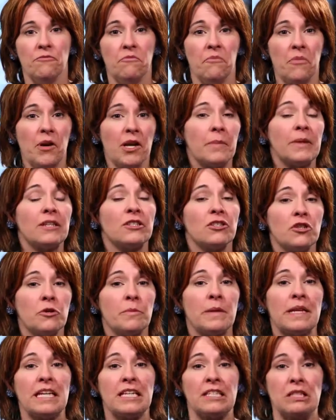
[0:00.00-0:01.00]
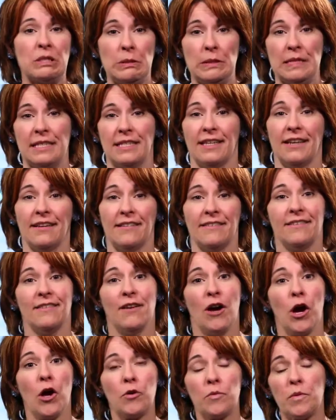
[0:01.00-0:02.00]
Pretty much nobody else uses it.
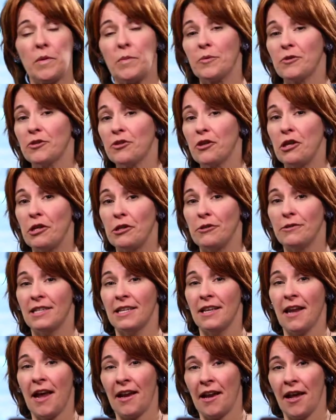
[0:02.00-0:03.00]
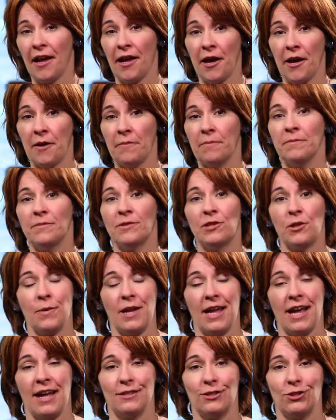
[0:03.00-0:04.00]
Other people started using NIM, so
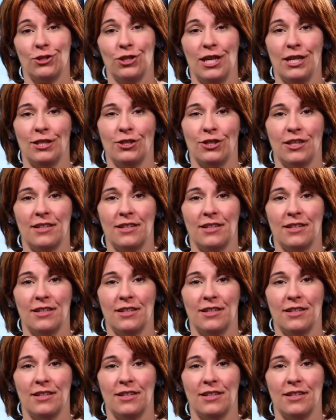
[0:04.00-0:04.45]
we had to change